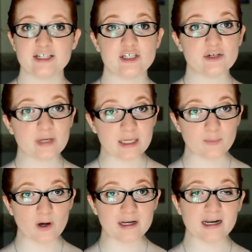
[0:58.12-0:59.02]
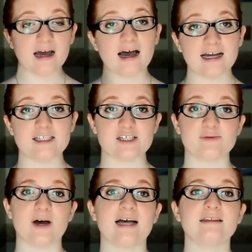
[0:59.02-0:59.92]
Do you keep one? I
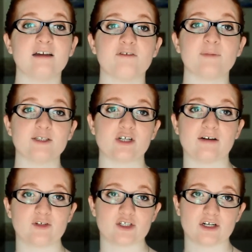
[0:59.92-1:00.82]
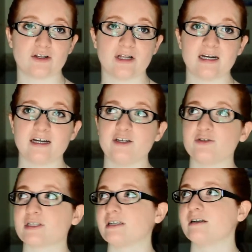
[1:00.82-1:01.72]
do. I love my travel journal, and I
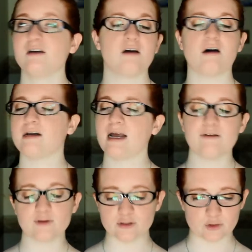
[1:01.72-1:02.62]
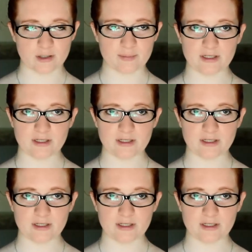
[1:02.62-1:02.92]
use it on every trip,